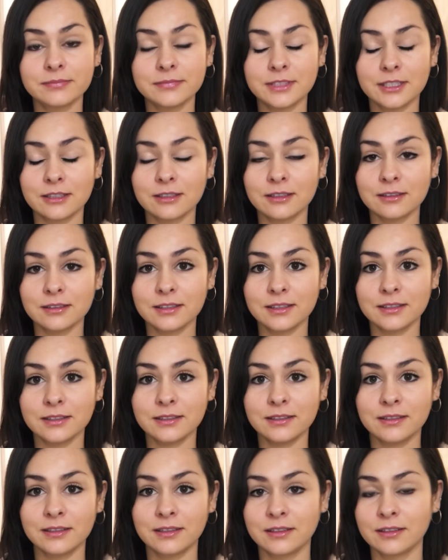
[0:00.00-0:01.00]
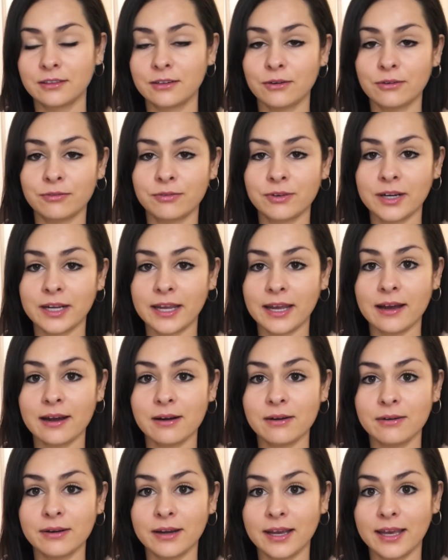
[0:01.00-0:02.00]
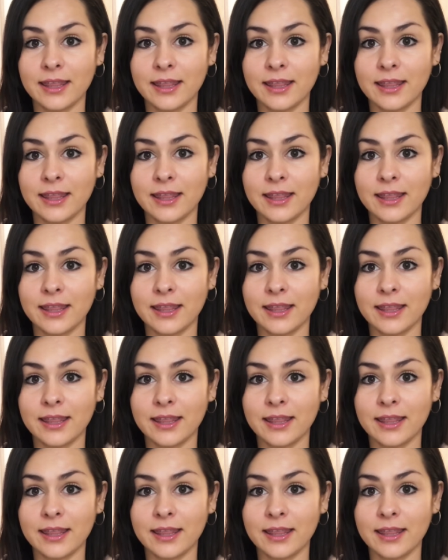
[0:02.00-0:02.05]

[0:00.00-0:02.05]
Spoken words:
you're all good, go freak out,